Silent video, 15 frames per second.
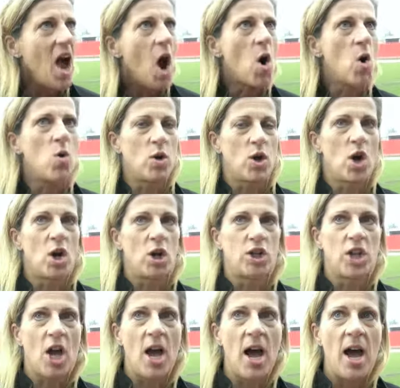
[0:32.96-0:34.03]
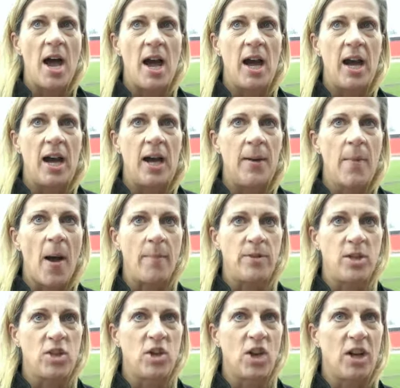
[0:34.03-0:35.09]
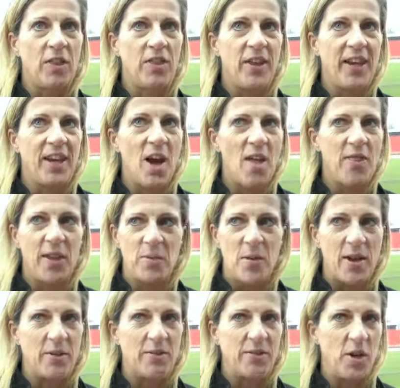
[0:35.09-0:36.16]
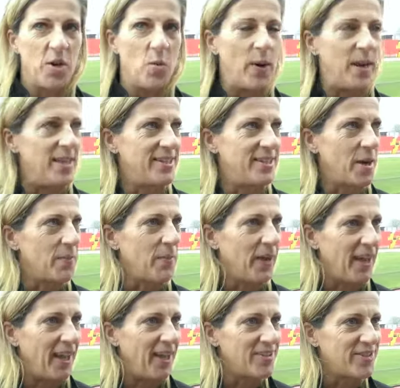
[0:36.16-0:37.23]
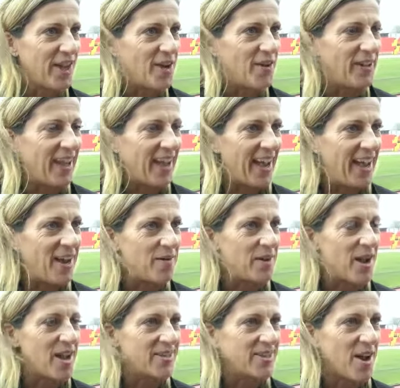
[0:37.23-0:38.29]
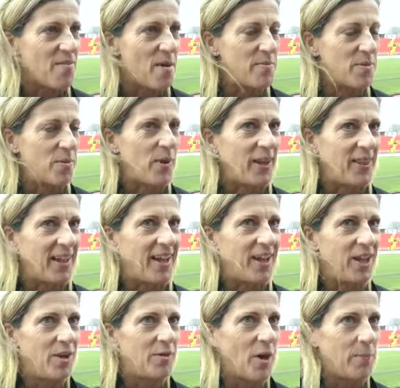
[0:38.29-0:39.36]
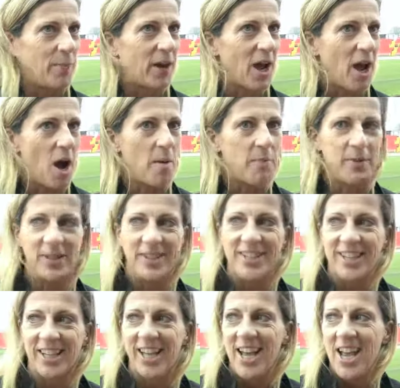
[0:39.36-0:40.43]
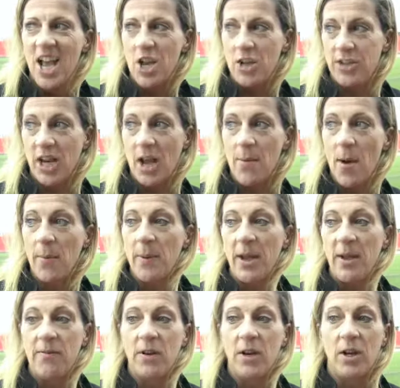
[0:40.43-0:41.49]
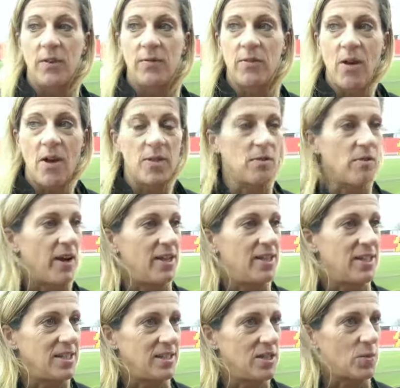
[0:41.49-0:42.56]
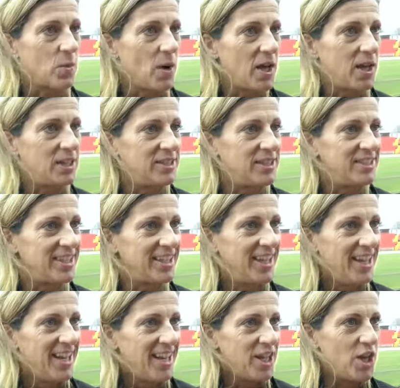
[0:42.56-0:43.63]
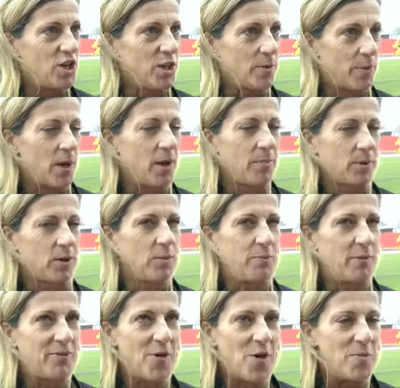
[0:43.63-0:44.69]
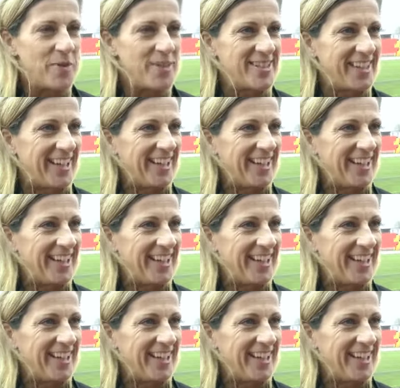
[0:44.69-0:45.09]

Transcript: Oh gosh, um, I'm just trying to think. I think we had a few wins up here. So yeah, we, I, I, remember winning that Europa Cup and uh, used to come up here for, for other races as well, and uh, usually put a good performance